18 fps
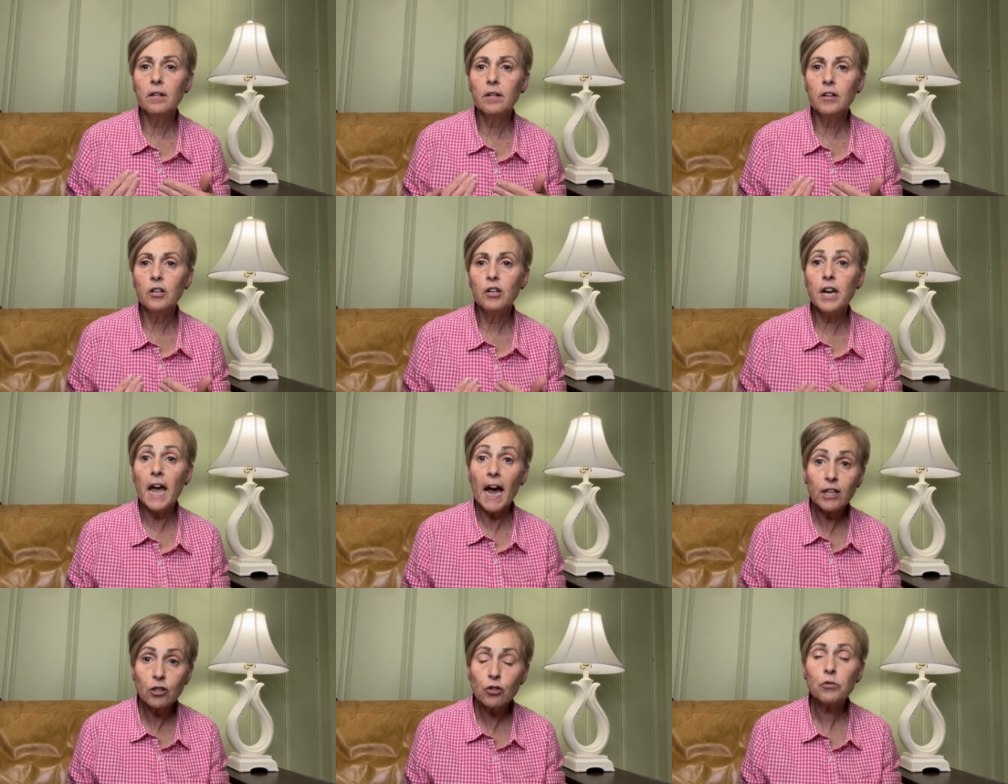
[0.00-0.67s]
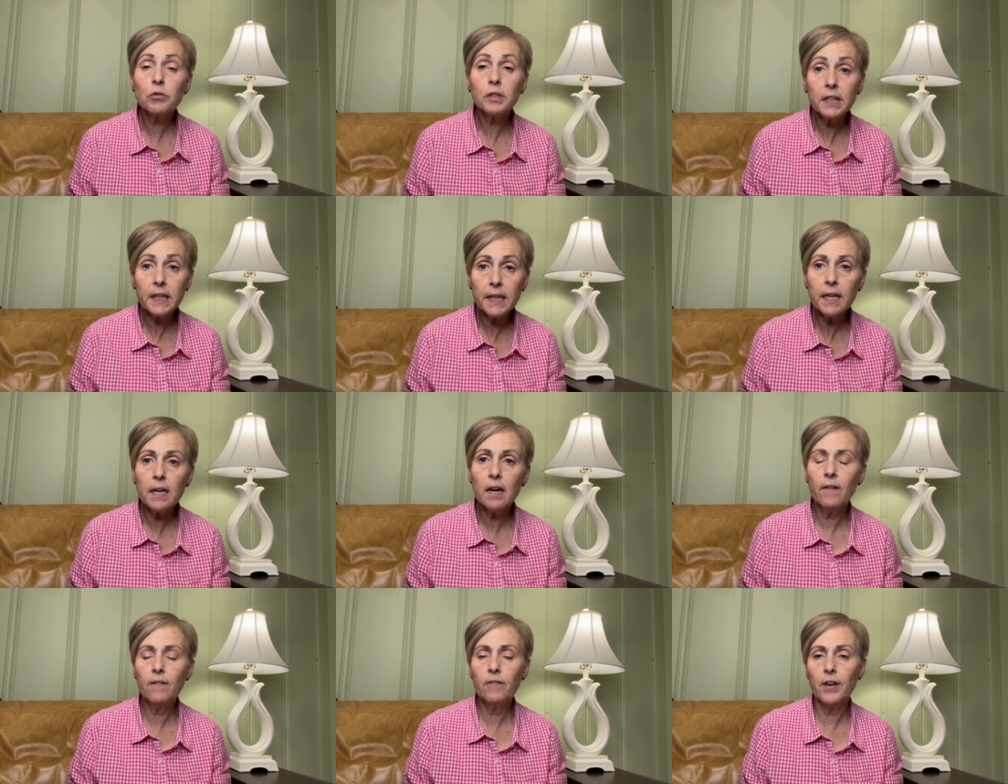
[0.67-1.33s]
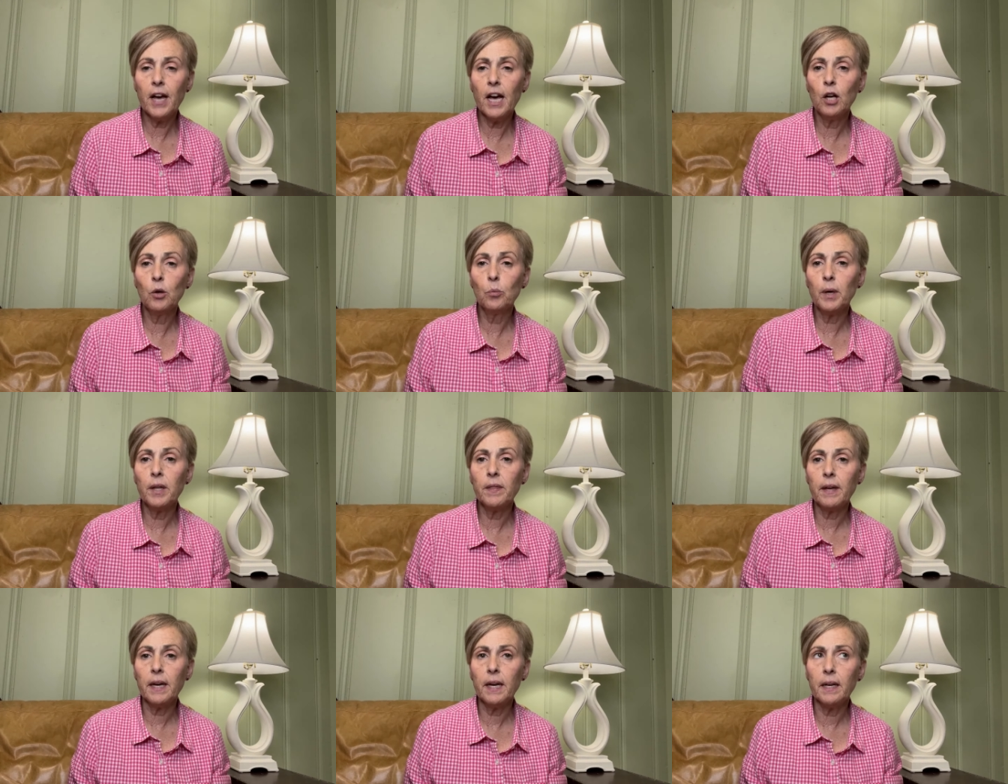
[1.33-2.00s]
naturally fell
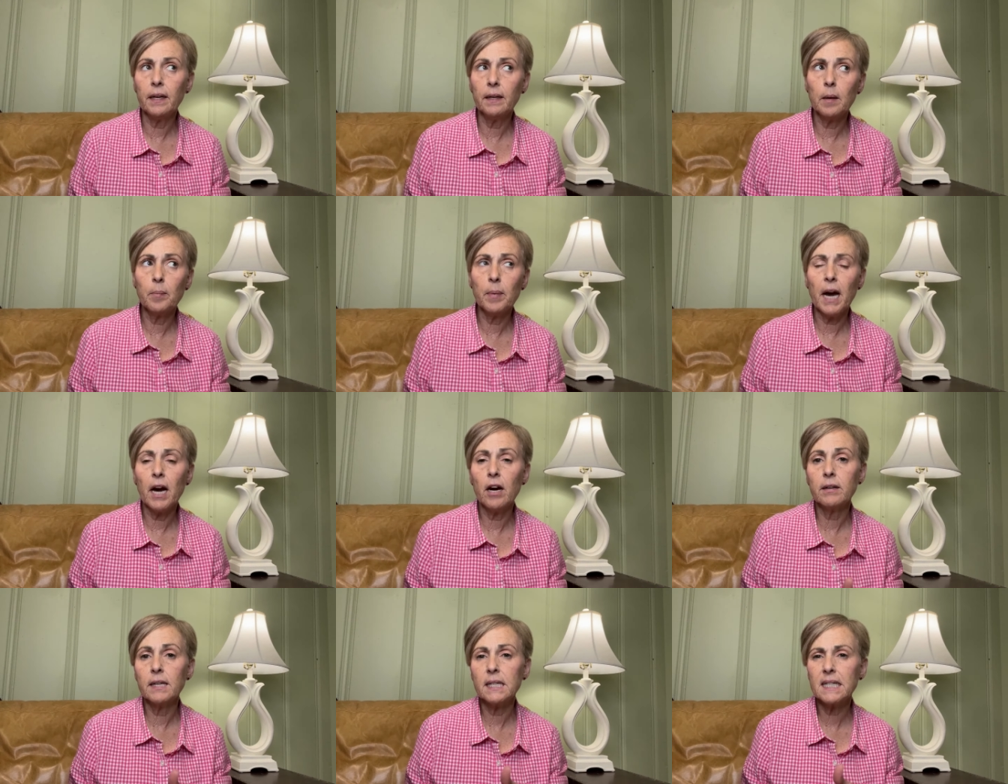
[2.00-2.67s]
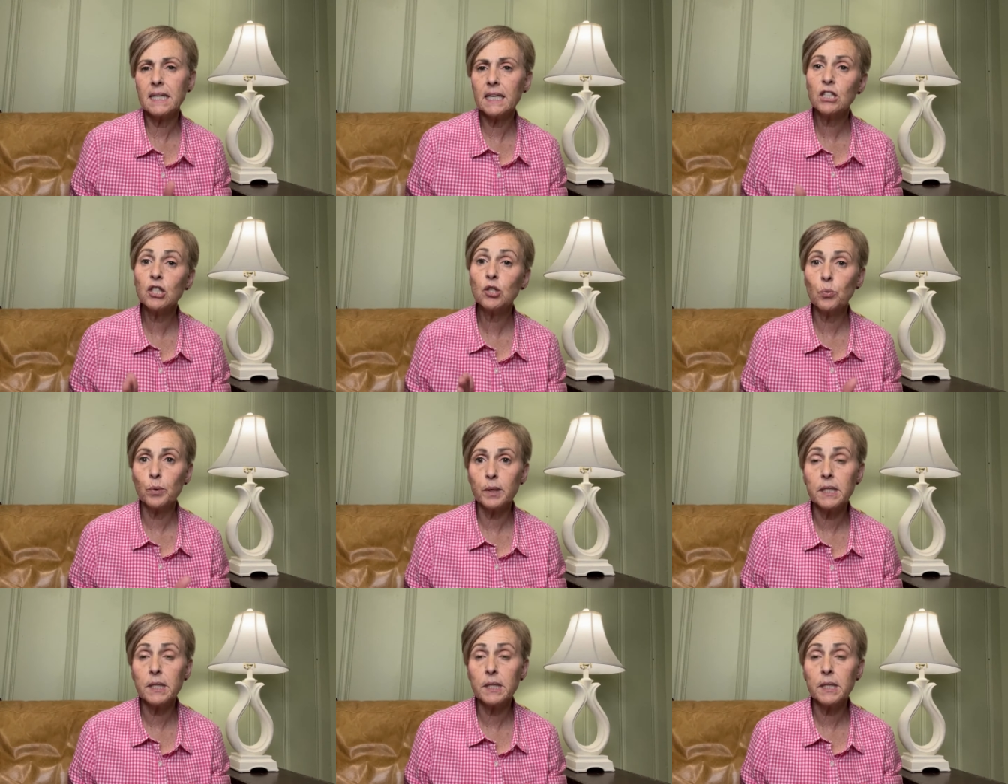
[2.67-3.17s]
within about a 6 to a